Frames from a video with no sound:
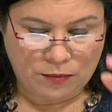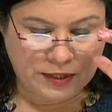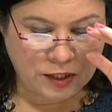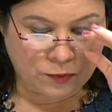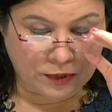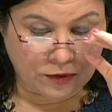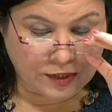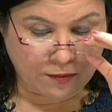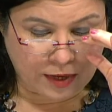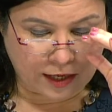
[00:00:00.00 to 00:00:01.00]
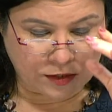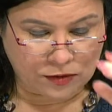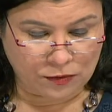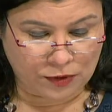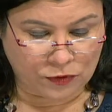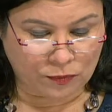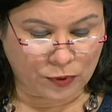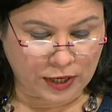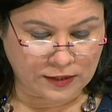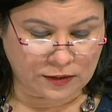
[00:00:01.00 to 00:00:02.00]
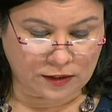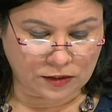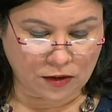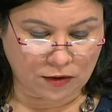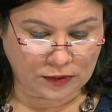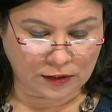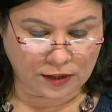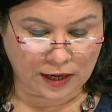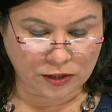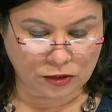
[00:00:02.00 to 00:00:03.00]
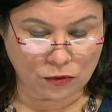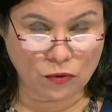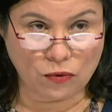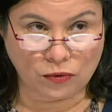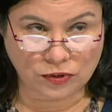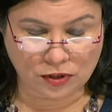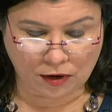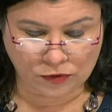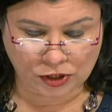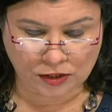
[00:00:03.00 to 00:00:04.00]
Ms. Espinosa met with the President of the International Court of